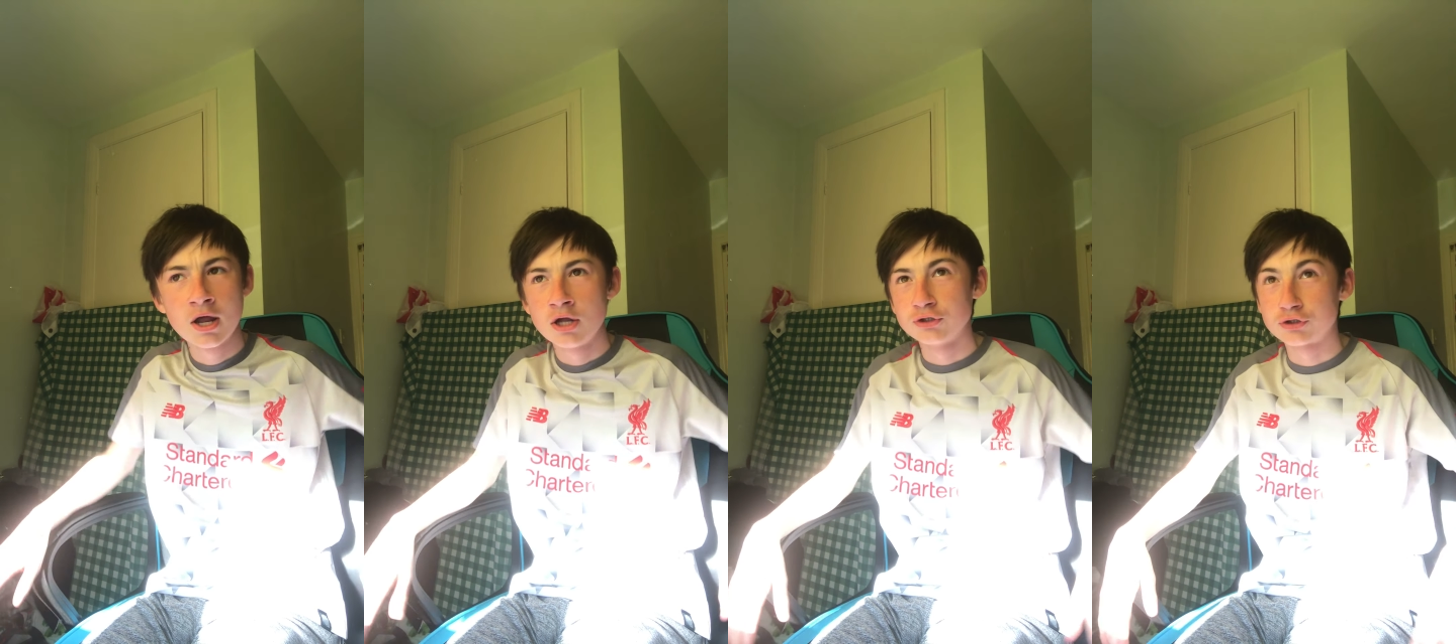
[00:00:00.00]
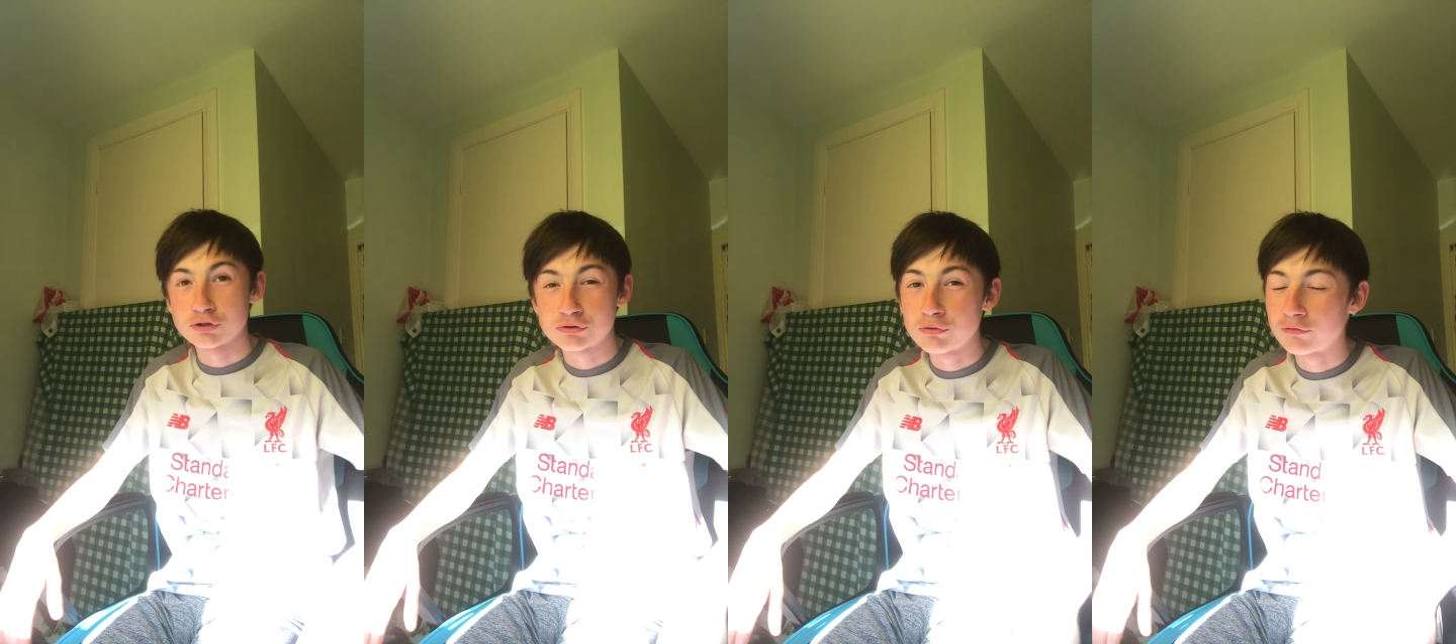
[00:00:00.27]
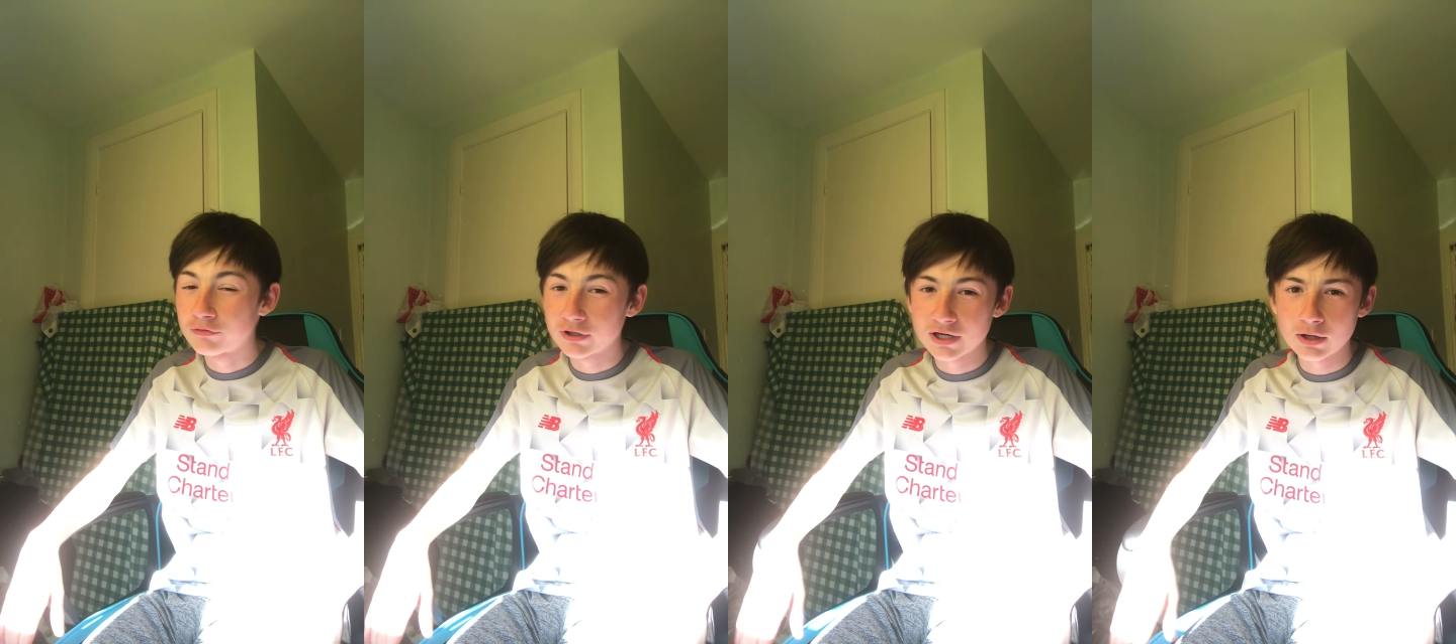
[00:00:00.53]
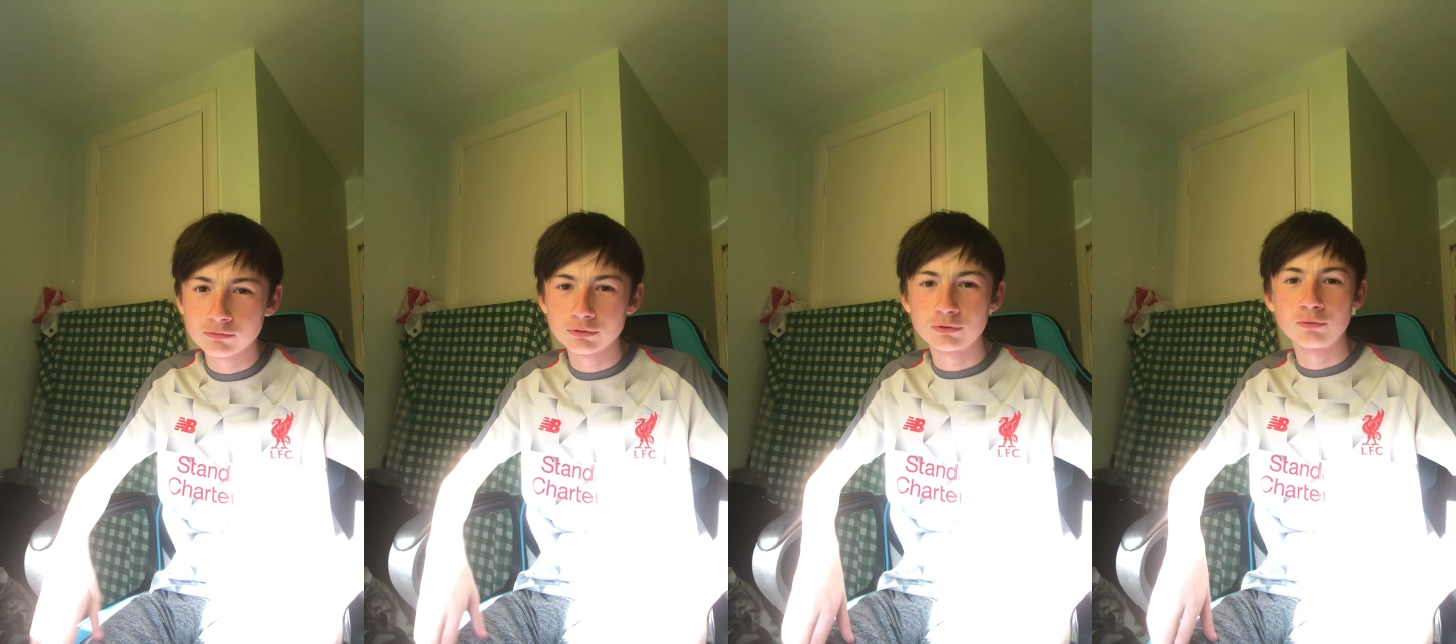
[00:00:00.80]
Just over an
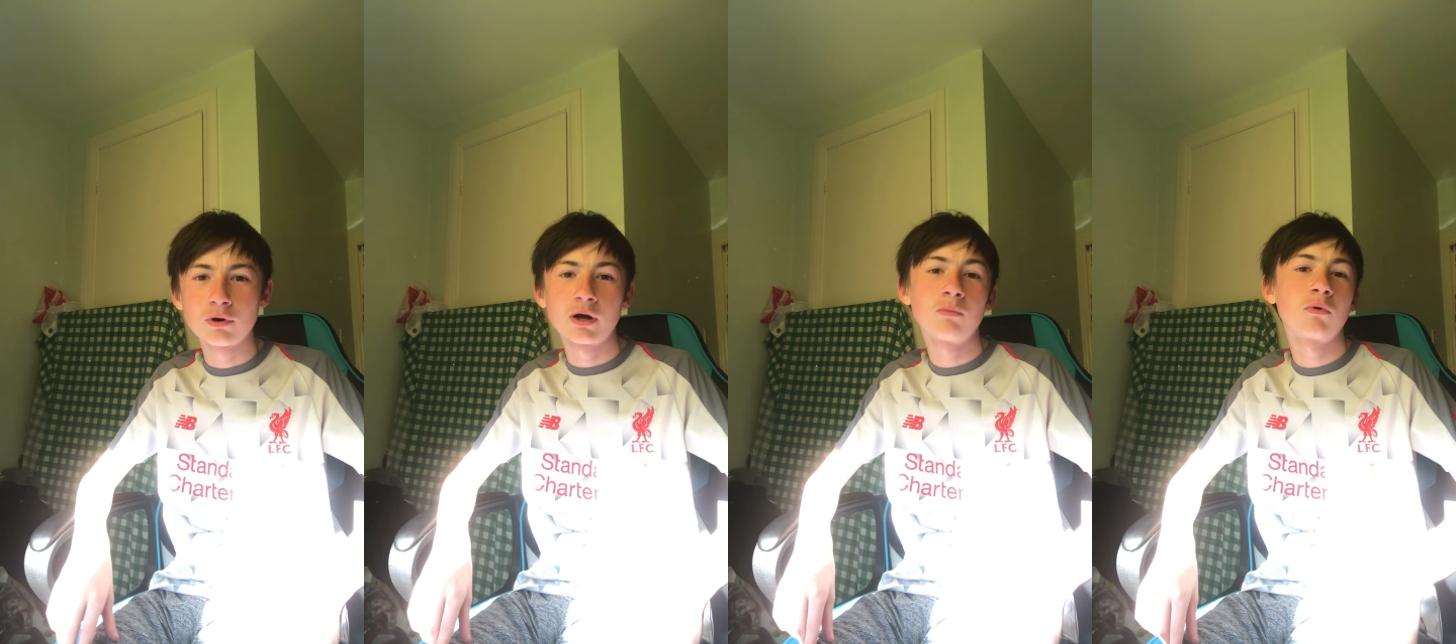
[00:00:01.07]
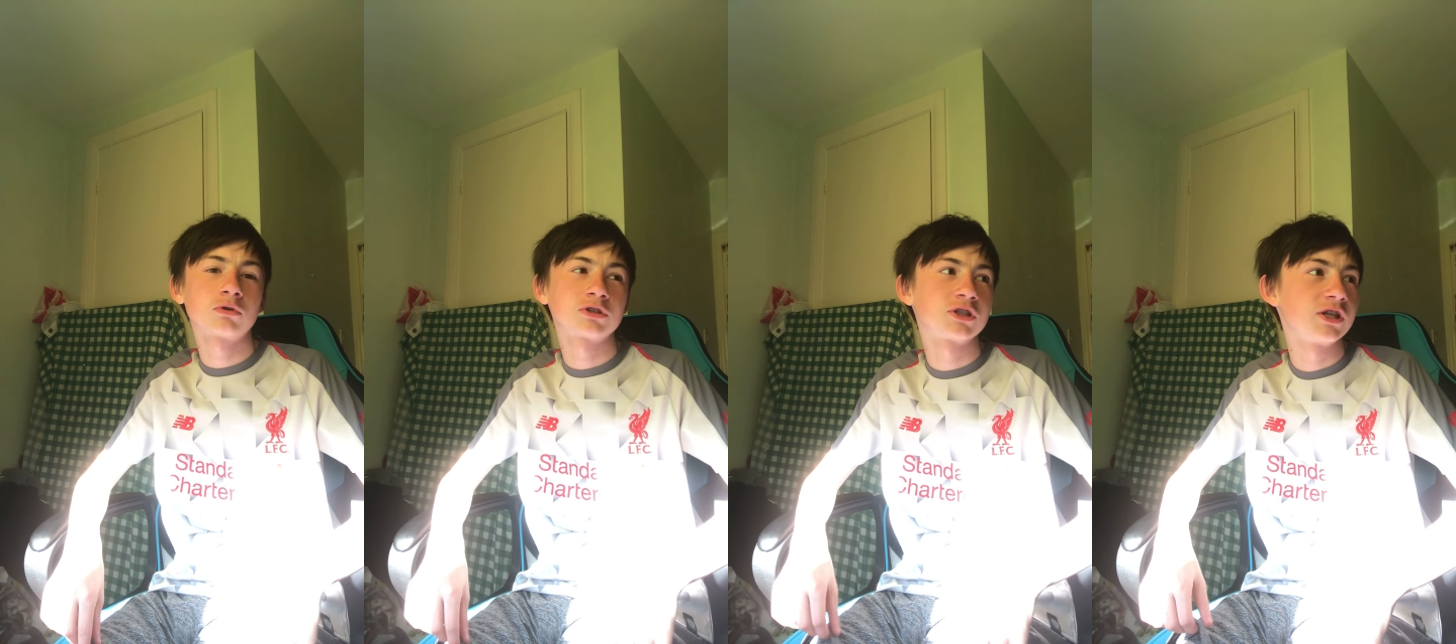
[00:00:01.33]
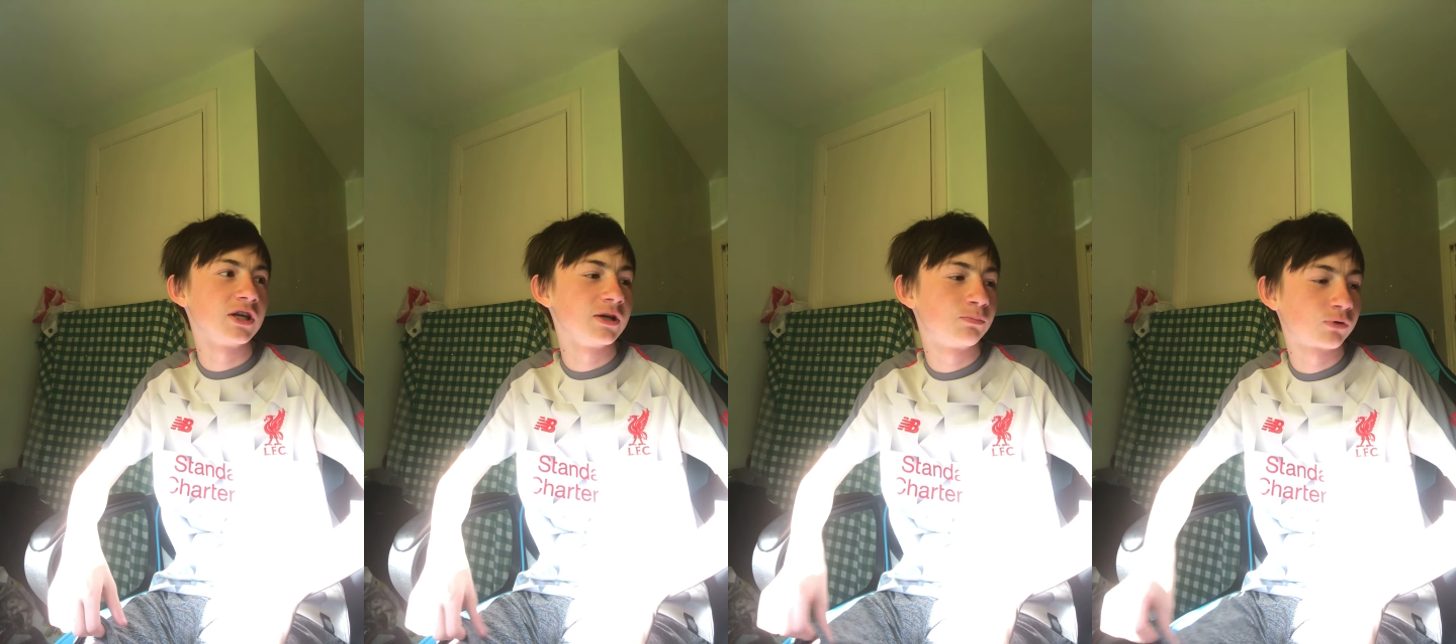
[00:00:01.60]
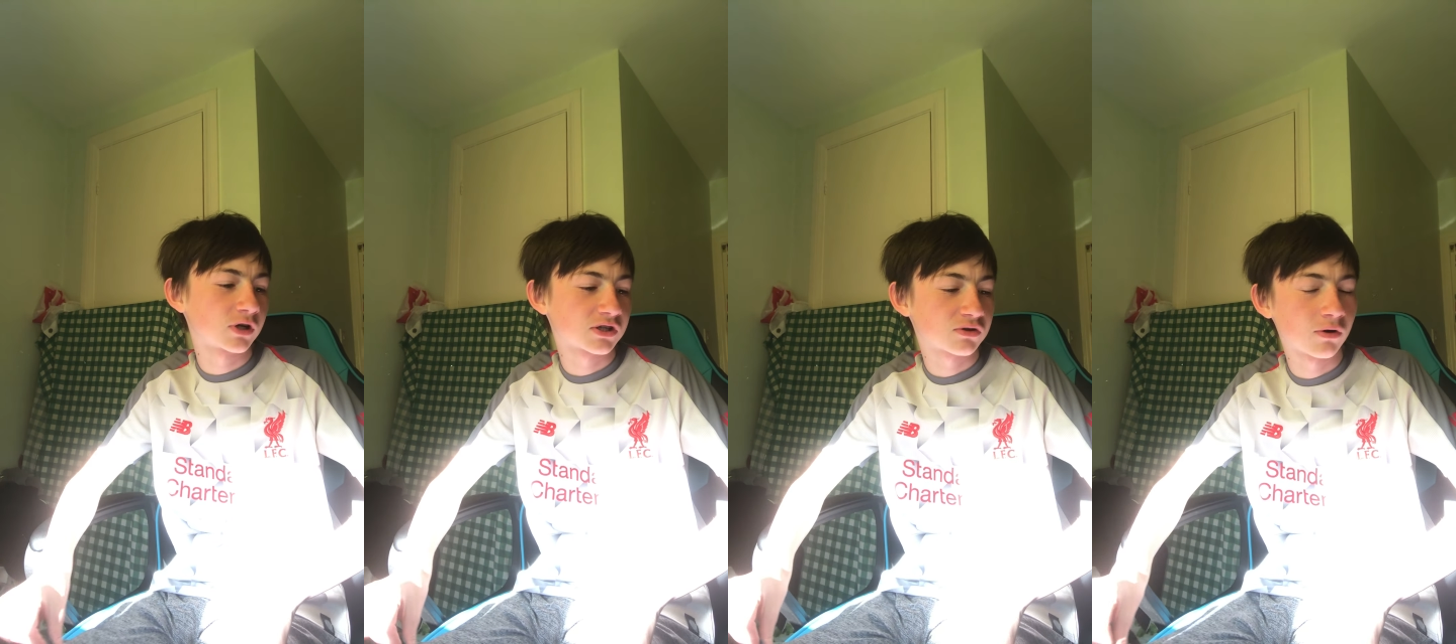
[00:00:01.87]
hour ago I watched the
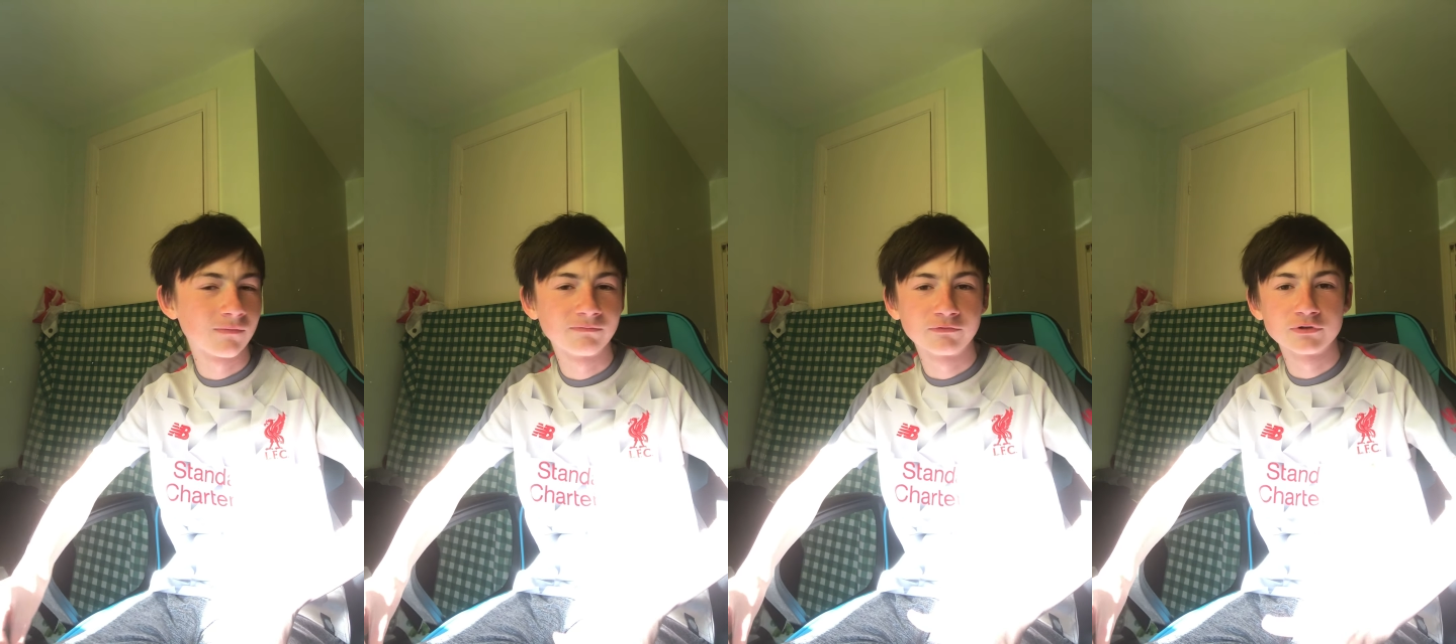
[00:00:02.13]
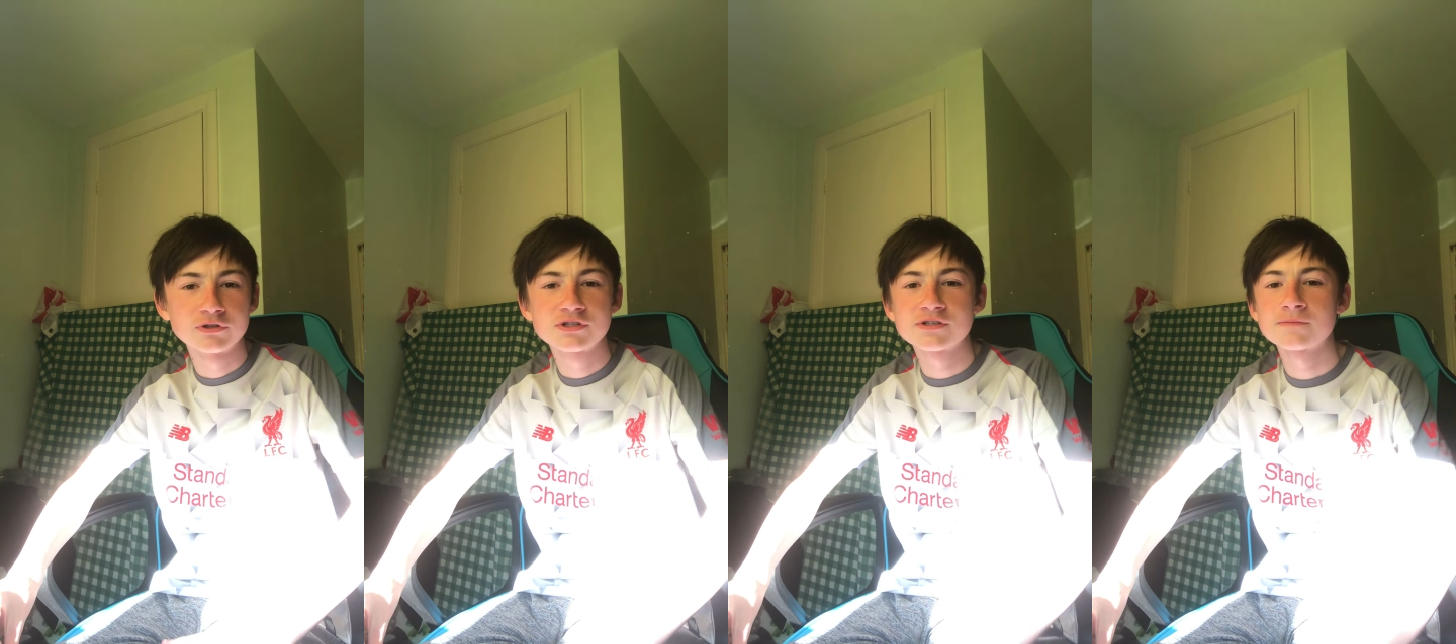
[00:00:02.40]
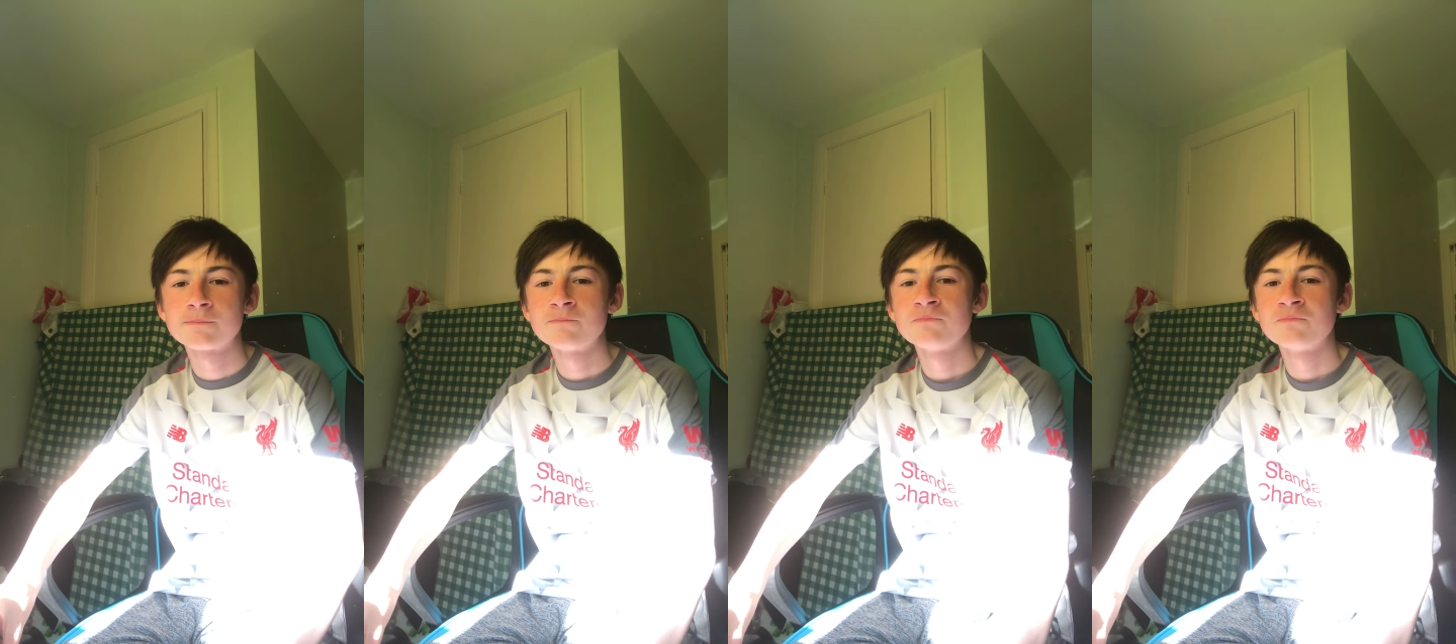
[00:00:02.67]
press conference.